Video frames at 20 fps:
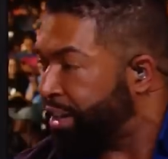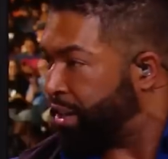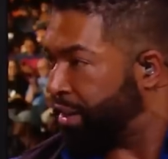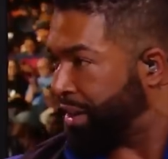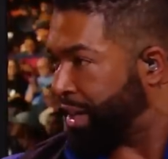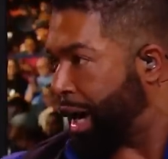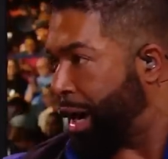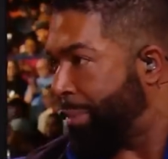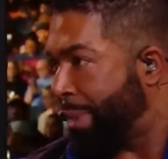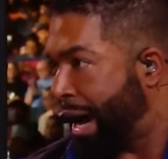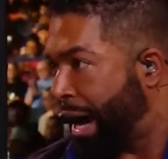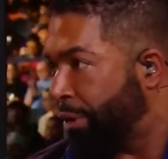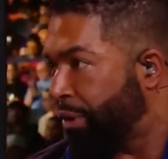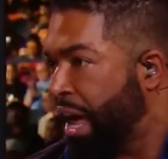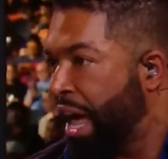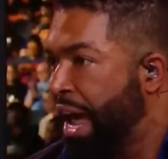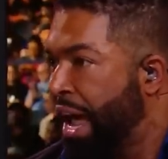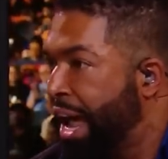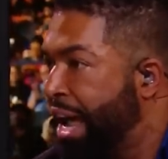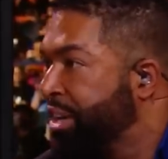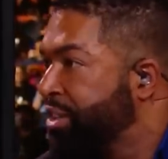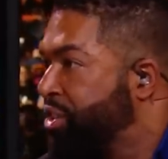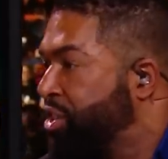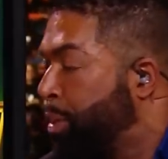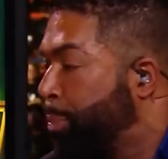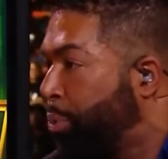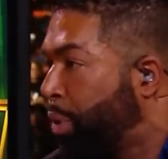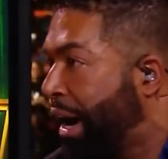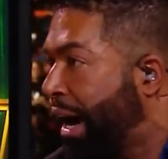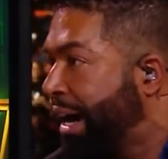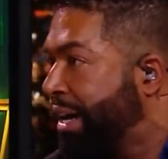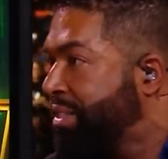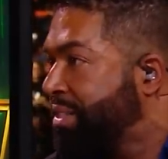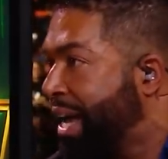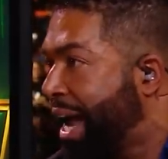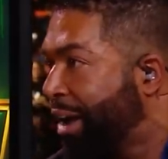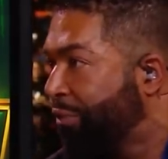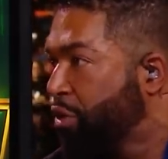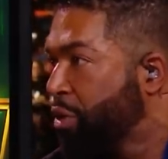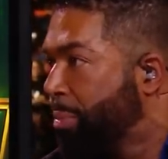could come out and surprise
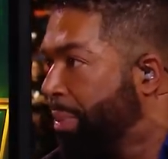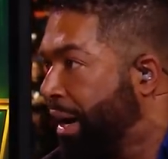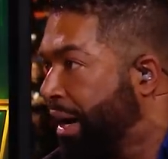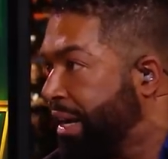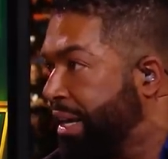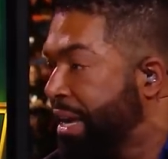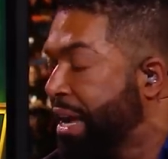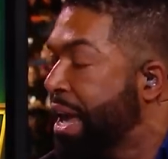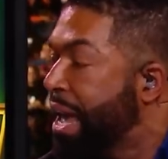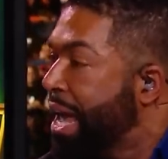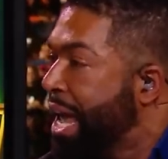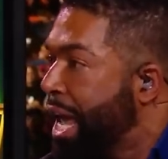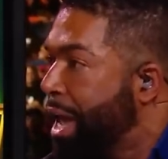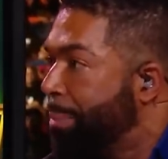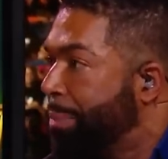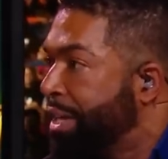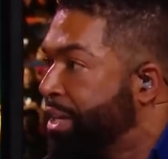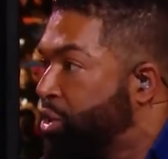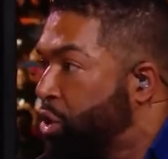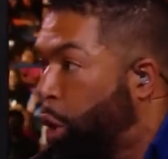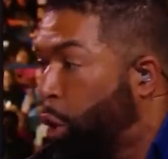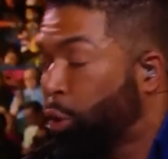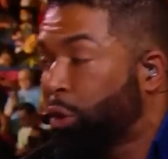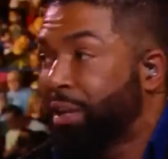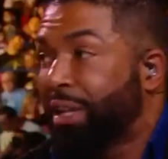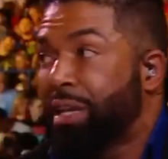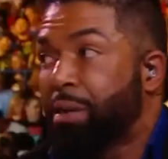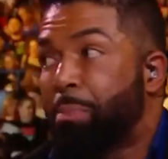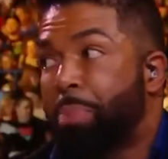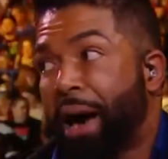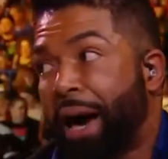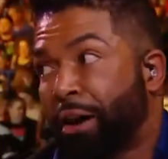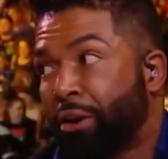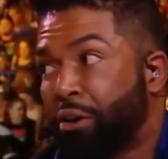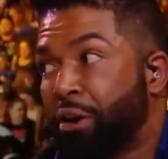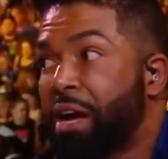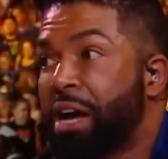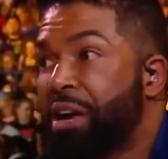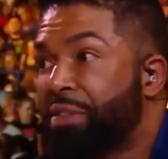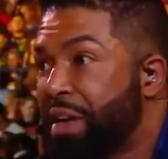everybody and be totally
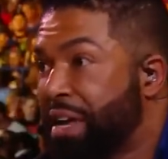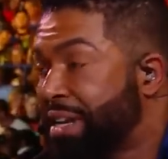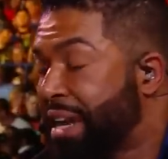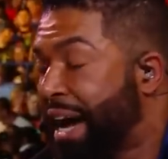better than